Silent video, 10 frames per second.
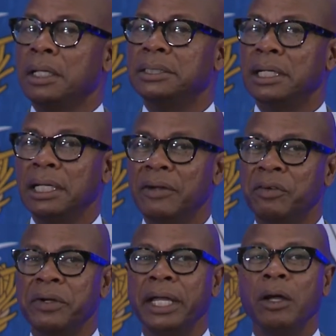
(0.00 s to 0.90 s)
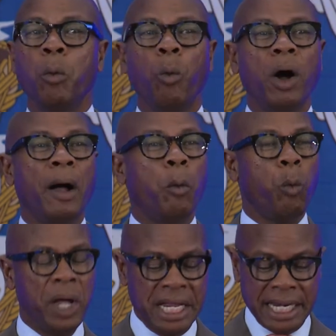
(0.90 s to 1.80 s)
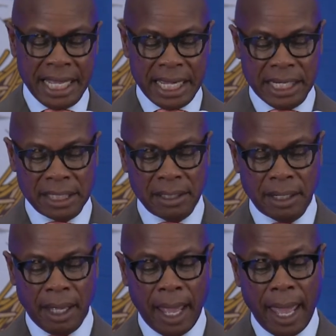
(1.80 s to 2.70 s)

Delivering what we need.